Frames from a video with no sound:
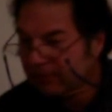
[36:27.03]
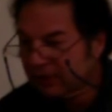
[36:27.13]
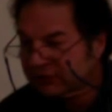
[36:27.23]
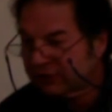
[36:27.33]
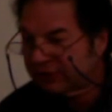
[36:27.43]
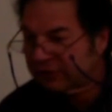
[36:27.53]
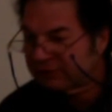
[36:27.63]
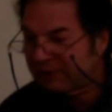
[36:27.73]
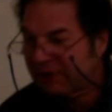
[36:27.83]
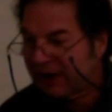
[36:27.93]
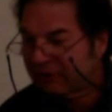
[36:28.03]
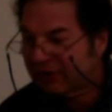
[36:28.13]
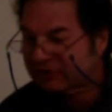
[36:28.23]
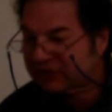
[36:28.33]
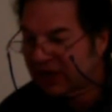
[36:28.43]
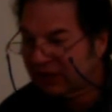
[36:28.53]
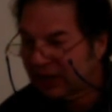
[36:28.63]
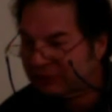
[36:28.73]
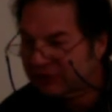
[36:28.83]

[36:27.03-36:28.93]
So there's my paragraph style options.